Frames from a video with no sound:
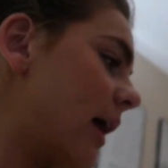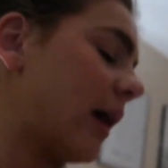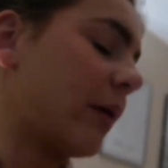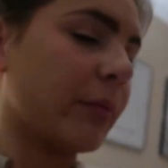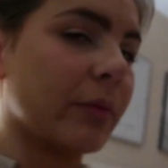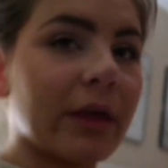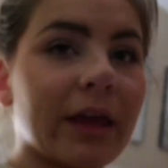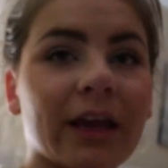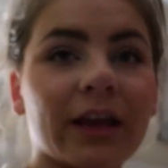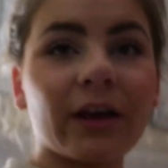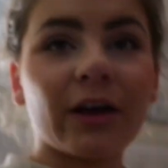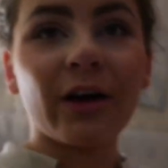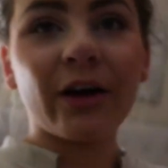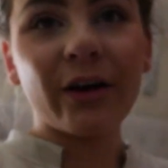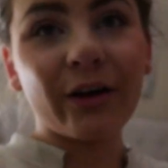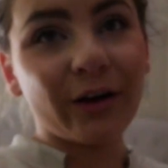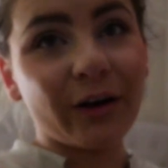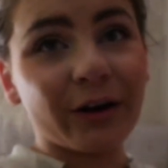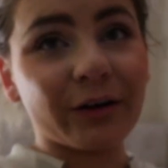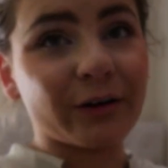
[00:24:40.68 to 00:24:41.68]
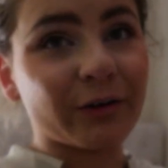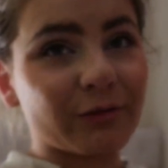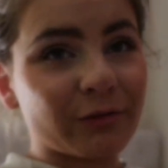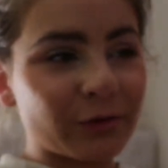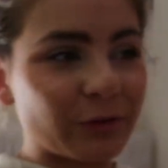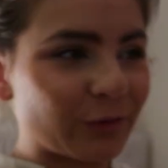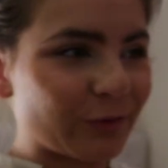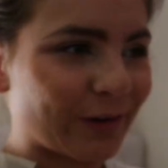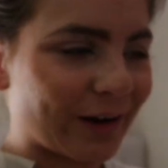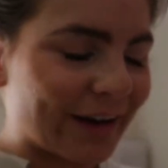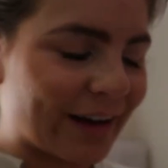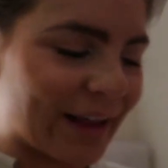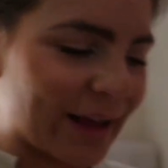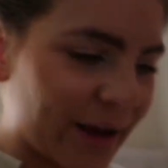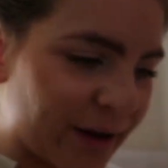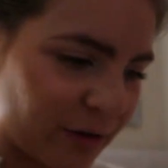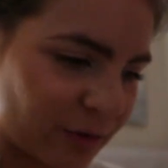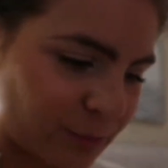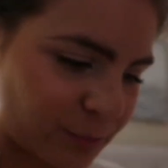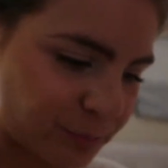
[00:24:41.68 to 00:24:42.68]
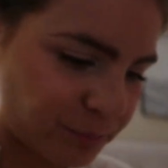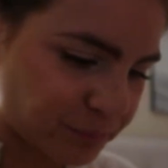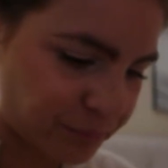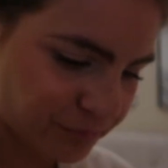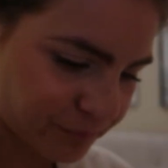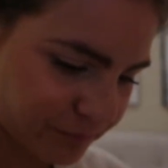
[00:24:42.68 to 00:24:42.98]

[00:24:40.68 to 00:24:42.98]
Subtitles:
I'm like on a roll right now.